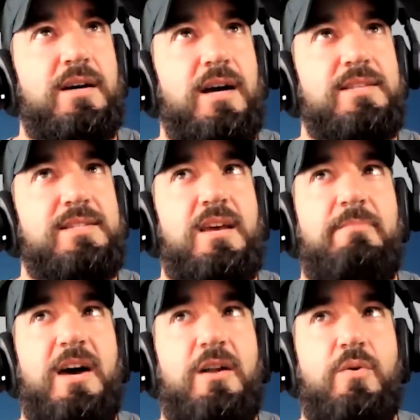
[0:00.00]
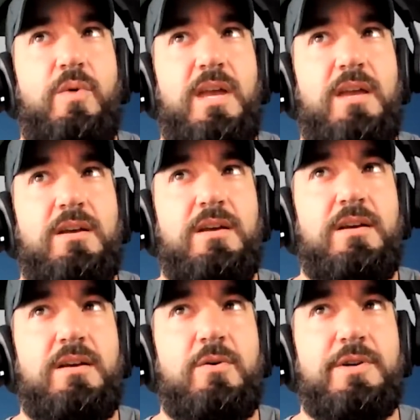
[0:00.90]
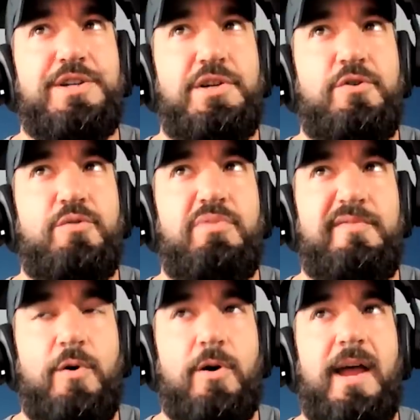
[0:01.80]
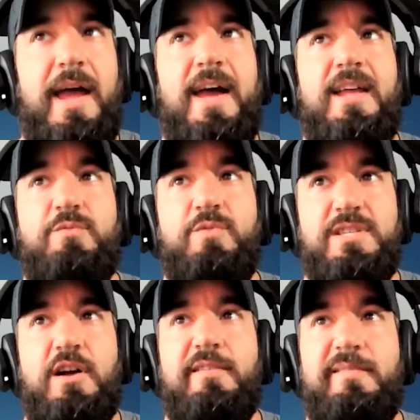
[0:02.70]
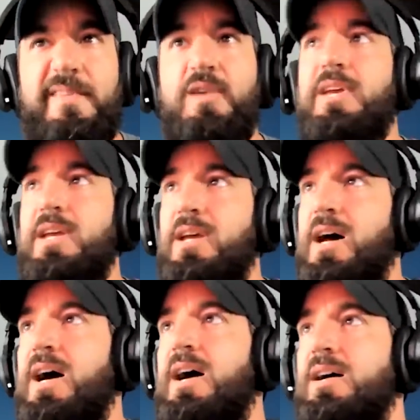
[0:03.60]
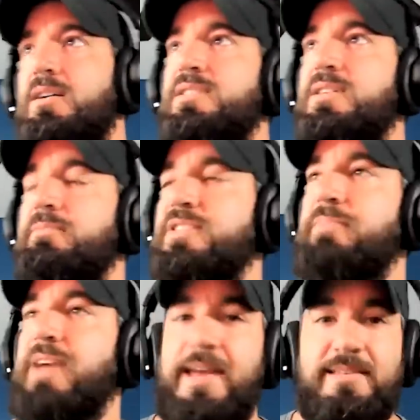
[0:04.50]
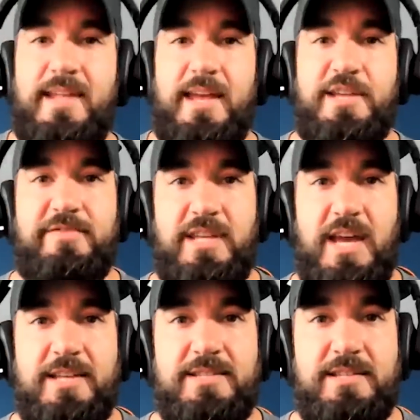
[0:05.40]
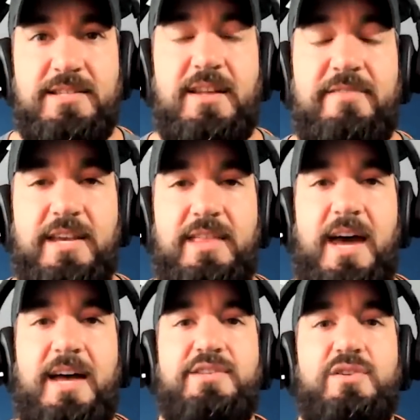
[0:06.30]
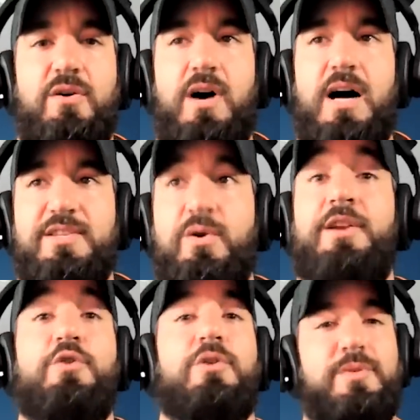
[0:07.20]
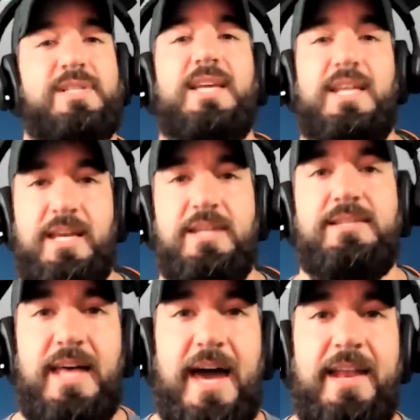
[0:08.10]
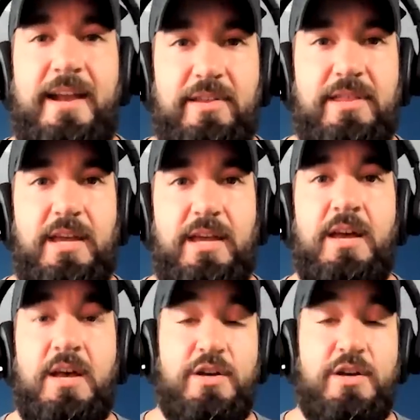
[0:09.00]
I'd say about a week or two beforehand, we started filming uh, some some backstage vignettes and stuff like that. So uh, so I knew it was leading into that and everything.